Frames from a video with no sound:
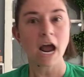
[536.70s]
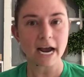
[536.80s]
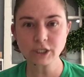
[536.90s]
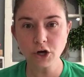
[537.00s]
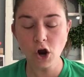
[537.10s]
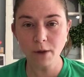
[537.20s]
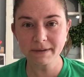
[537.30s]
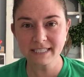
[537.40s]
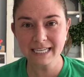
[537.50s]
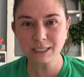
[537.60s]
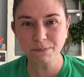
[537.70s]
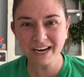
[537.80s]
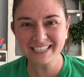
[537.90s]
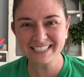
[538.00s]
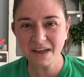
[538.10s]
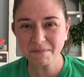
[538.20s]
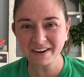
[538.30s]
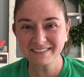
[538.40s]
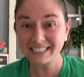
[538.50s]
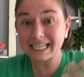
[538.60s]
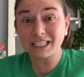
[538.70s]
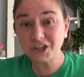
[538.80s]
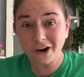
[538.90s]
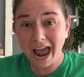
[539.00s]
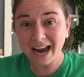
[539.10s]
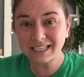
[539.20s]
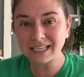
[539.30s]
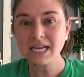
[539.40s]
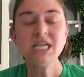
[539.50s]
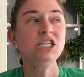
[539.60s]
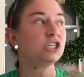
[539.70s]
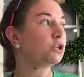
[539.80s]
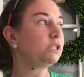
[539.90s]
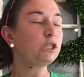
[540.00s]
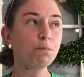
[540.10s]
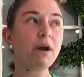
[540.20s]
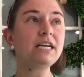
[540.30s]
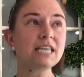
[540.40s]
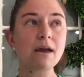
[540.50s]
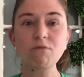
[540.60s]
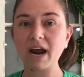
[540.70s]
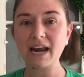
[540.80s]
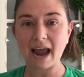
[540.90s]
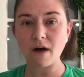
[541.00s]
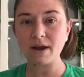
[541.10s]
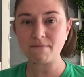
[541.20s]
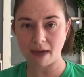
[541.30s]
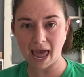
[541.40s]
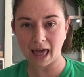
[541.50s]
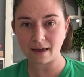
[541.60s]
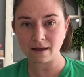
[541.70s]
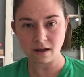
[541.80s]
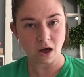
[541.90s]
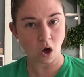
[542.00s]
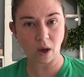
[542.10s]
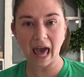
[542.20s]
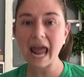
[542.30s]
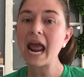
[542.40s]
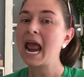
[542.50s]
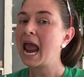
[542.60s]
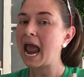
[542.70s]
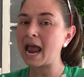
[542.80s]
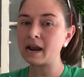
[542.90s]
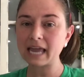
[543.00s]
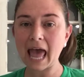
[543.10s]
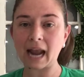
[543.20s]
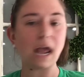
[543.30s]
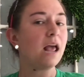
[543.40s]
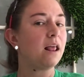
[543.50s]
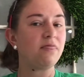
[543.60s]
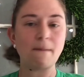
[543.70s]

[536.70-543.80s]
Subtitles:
I sure hope you said spring and summer because that's correct. So it's springtime right now in May, okay? And again, the